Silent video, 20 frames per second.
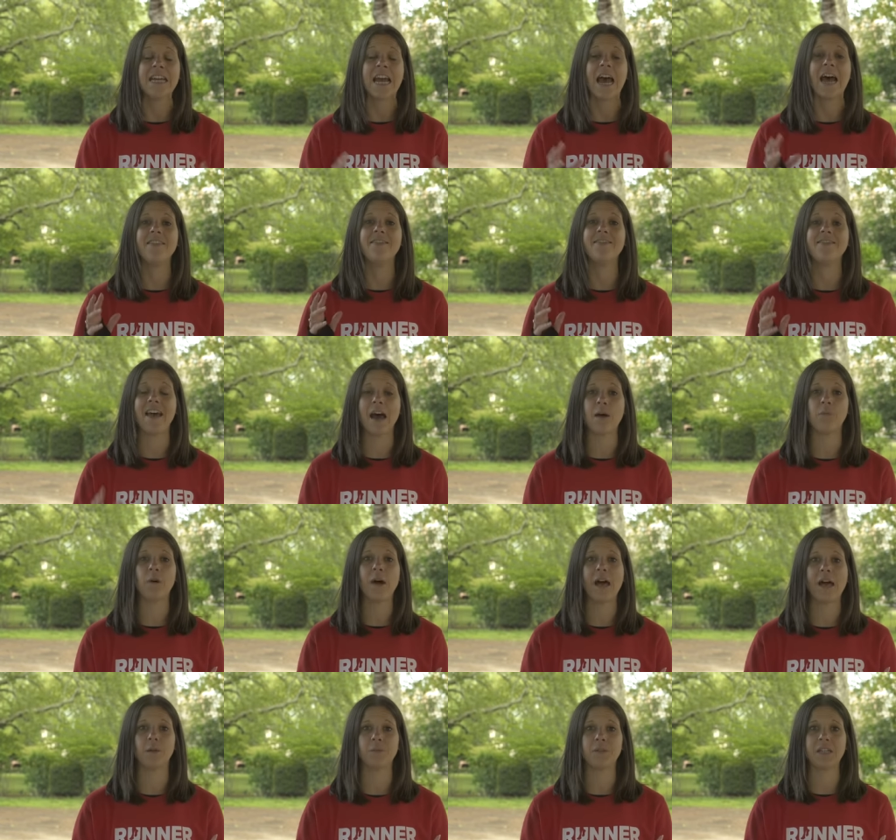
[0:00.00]
and that will
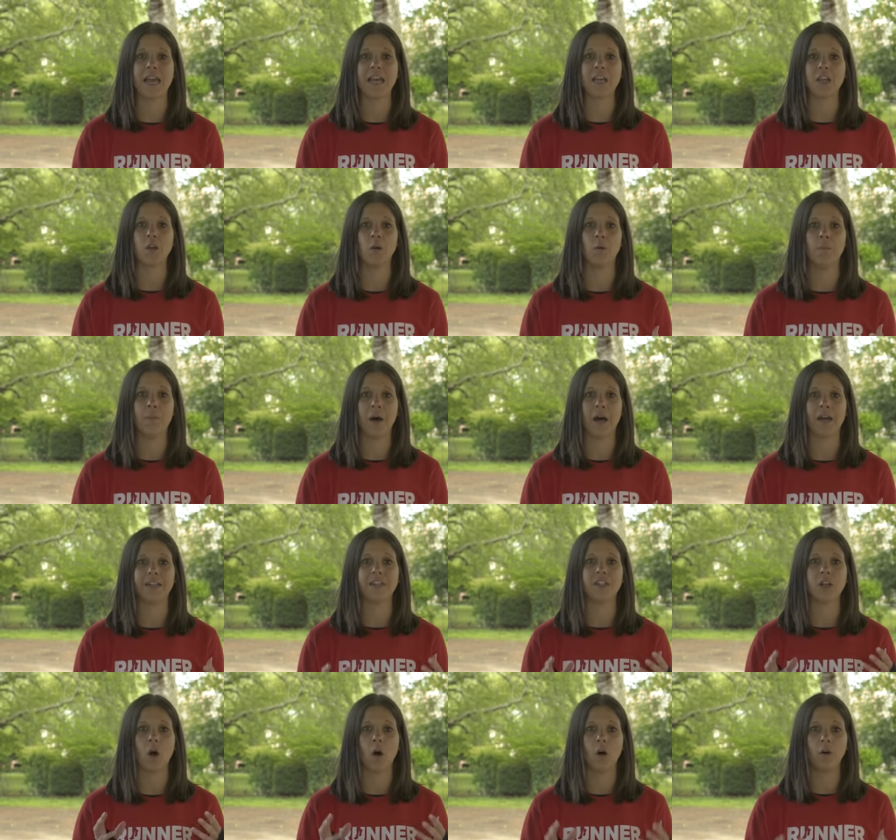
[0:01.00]
help take your
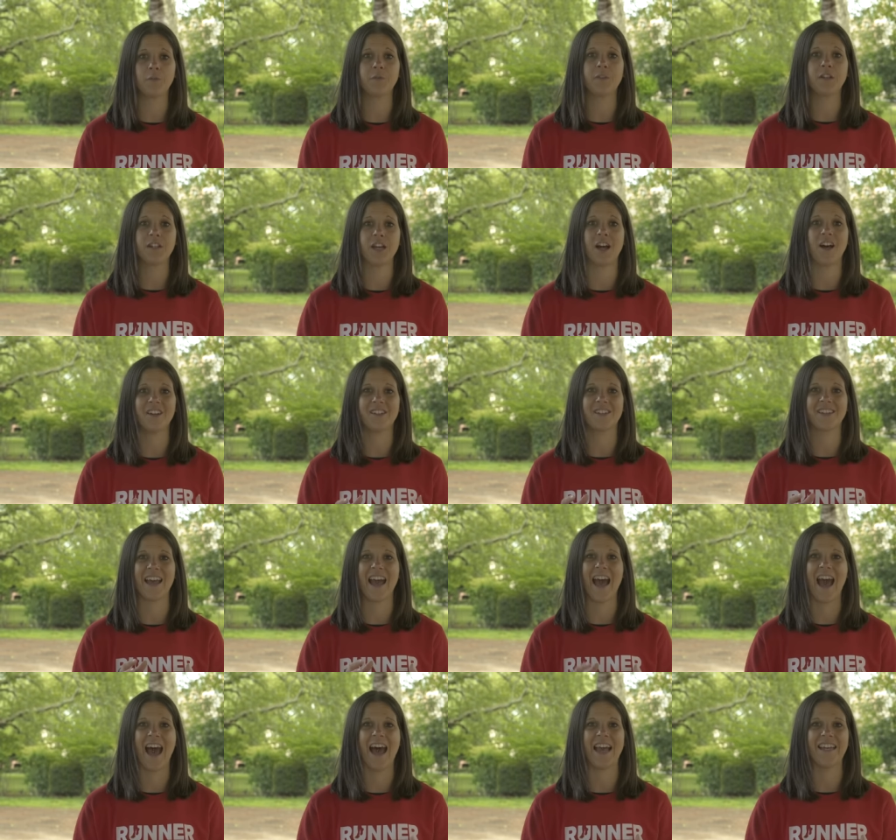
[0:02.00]
mind off the task
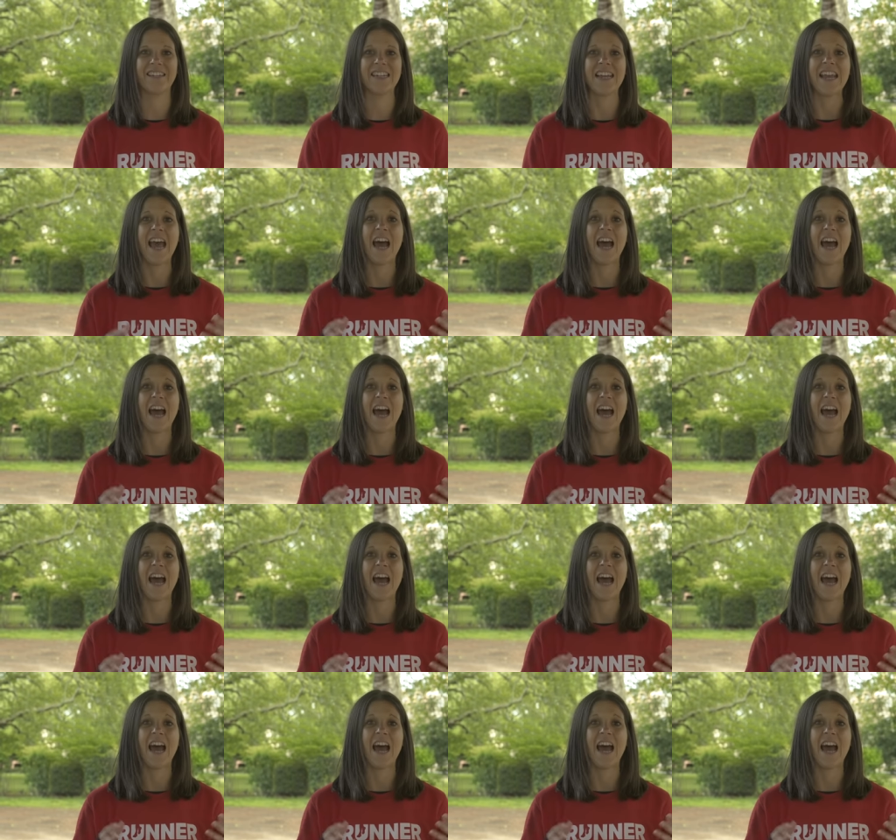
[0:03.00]
at hand